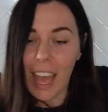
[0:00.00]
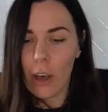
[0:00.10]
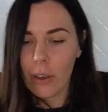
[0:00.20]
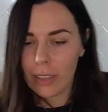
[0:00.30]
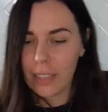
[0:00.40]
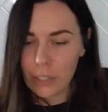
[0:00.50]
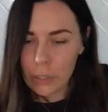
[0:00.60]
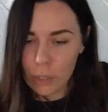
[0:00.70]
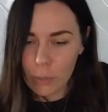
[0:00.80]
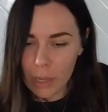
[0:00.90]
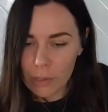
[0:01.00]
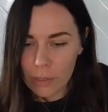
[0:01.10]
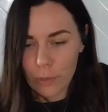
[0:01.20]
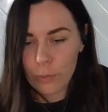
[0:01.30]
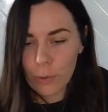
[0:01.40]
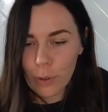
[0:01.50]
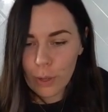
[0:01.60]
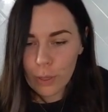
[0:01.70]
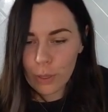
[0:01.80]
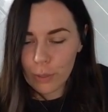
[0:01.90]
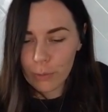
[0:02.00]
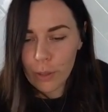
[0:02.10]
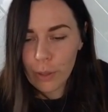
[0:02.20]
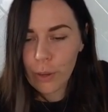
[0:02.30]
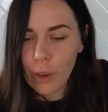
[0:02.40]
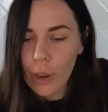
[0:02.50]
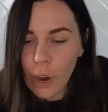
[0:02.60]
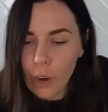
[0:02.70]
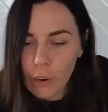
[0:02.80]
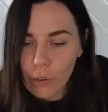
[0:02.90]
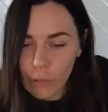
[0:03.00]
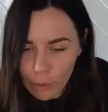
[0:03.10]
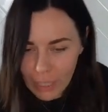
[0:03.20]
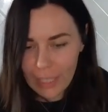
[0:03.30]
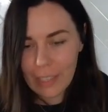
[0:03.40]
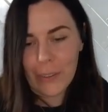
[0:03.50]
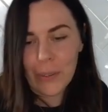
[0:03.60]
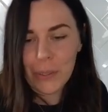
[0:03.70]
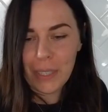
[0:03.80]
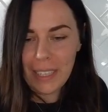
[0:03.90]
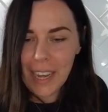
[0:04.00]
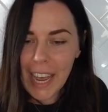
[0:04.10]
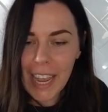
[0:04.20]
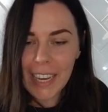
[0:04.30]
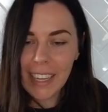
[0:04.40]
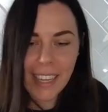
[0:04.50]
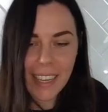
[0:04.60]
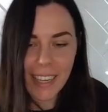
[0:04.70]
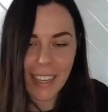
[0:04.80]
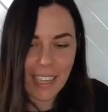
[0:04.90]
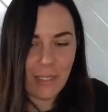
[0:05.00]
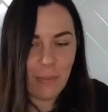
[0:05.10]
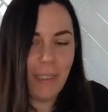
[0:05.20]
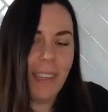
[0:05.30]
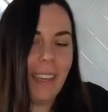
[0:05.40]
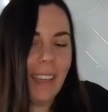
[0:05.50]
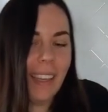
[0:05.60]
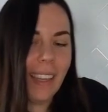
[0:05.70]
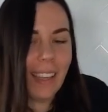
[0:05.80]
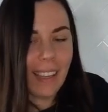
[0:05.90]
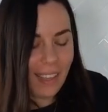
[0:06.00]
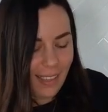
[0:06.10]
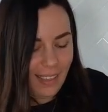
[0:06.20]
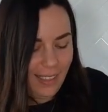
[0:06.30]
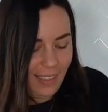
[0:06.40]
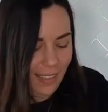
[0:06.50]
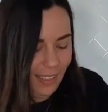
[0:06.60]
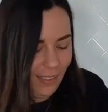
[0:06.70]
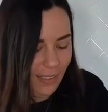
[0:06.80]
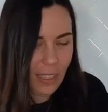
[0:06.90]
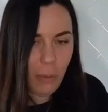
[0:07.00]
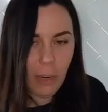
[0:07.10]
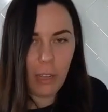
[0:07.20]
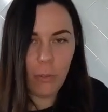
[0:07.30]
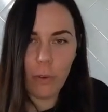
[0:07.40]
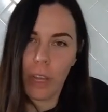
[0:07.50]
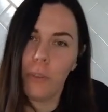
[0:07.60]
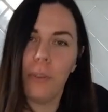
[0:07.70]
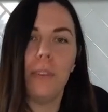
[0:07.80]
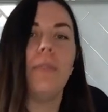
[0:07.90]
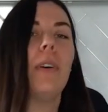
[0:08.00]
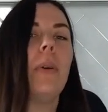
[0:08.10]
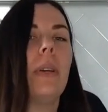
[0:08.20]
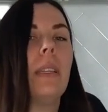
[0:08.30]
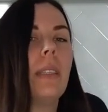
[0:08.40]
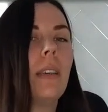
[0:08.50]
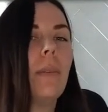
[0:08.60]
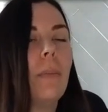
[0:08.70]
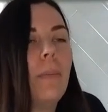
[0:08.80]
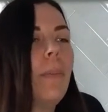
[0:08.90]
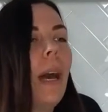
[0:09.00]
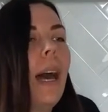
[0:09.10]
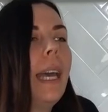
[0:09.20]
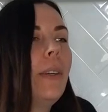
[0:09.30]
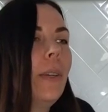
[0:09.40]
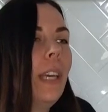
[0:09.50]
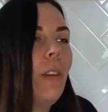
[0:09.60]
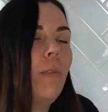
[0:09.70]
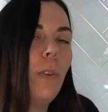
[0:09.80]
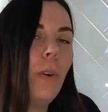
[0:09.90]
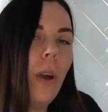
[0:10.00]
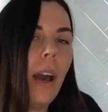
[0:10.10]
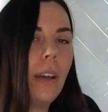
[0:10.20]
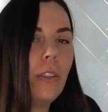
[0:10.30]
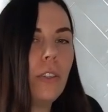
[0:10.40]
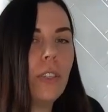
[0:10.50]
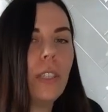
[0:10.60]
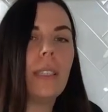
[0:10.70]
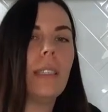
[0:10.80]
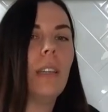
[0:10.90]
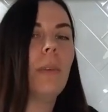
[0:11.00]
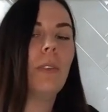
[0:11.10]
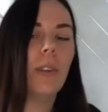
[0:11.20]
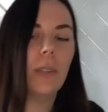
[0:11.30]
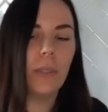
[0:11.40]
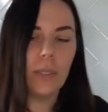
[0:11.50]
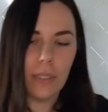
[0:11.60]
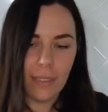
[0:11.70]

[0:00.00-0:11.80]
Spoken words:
Oh, and thank you so much for the follow. Roddenhill29, thanks for being here. We're celebrating 400 followers by cooking 400 cinnamon rolls.